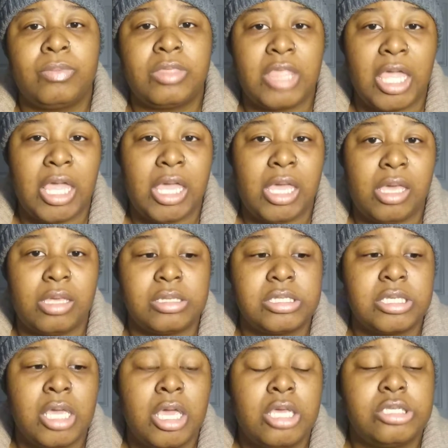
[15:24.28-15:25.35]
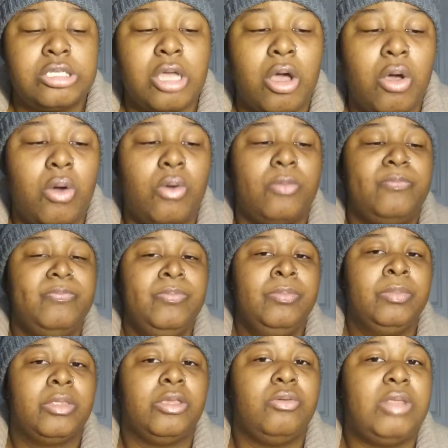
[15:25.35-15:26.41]
things. So
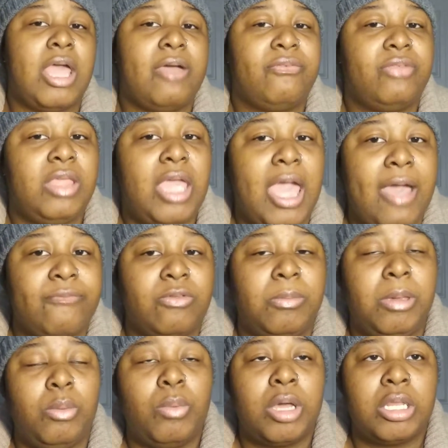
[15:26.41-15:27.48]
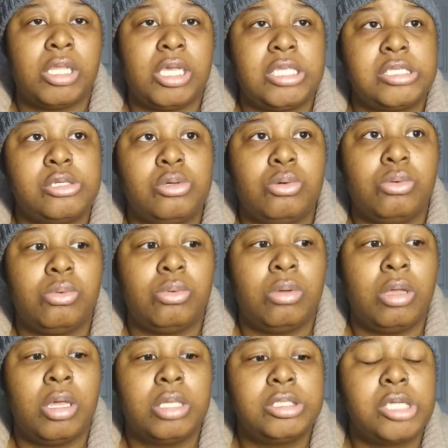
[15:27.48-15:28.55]
you definitely have to be willing to
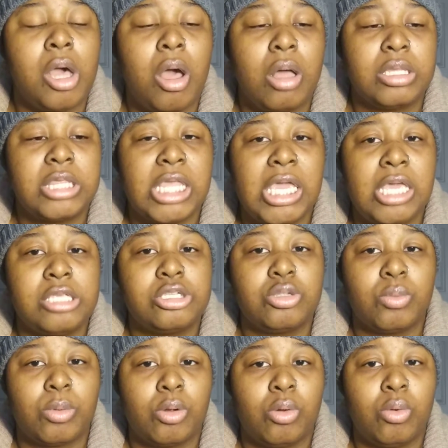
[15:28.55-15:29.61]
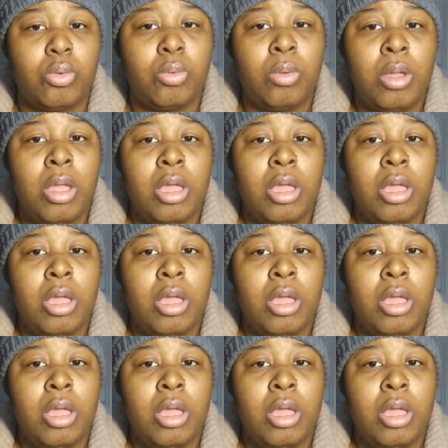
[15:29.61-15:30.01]
talk things through.